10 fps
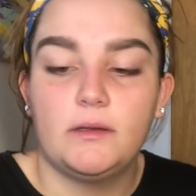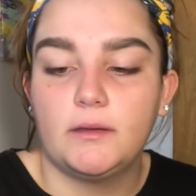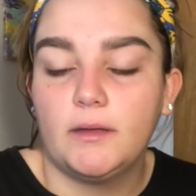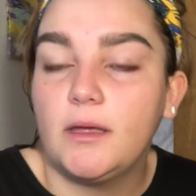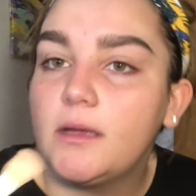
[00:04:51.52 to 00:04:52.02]

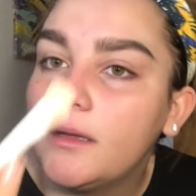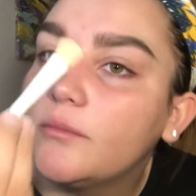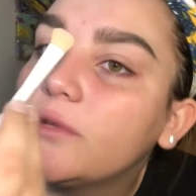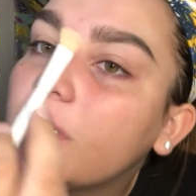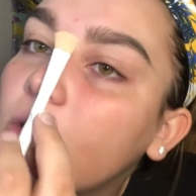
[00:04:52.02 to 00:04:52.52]
Okay, I'm
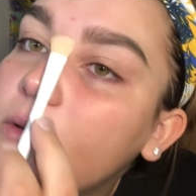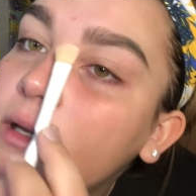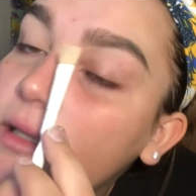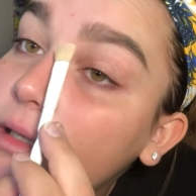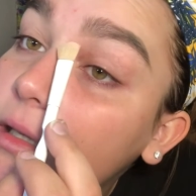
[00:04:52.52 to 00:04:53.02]
going to go
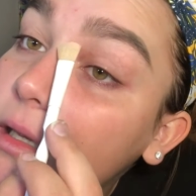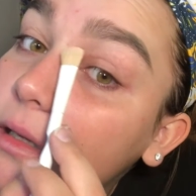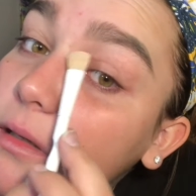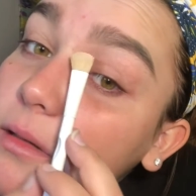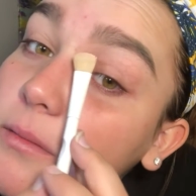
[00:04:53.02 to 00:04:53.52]
ahead and